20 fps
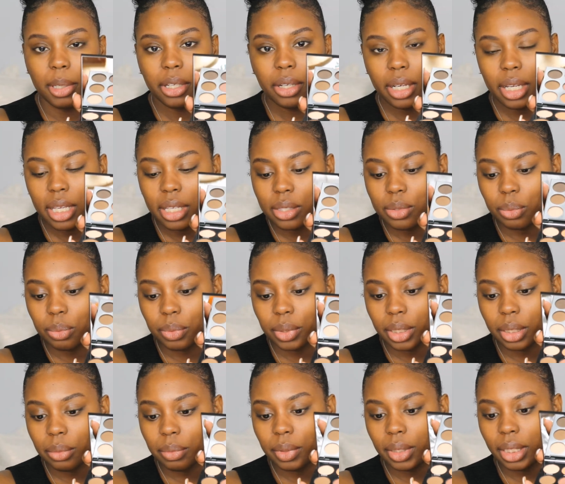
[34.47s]
mirror is
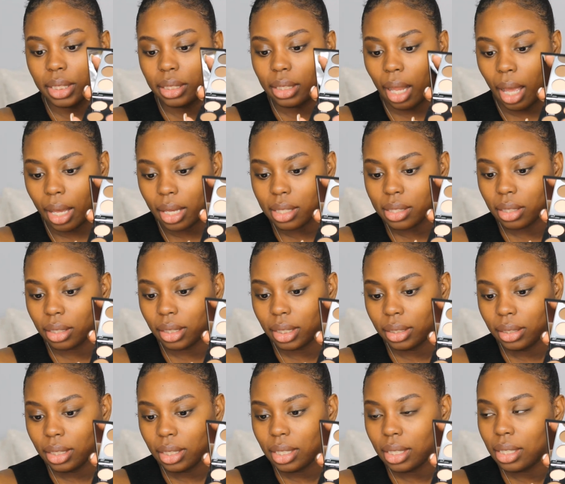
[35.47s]
really nice
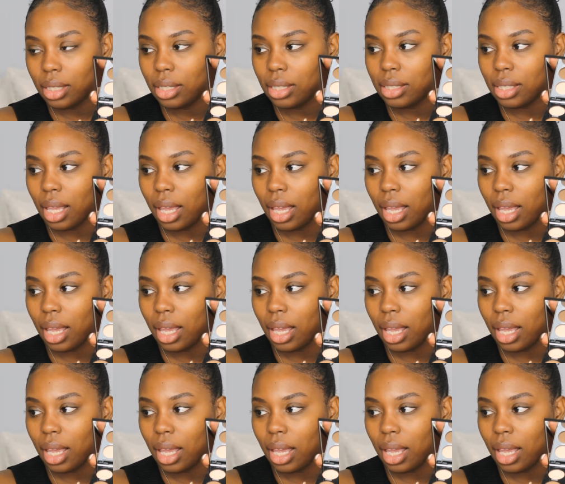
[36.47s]
on these,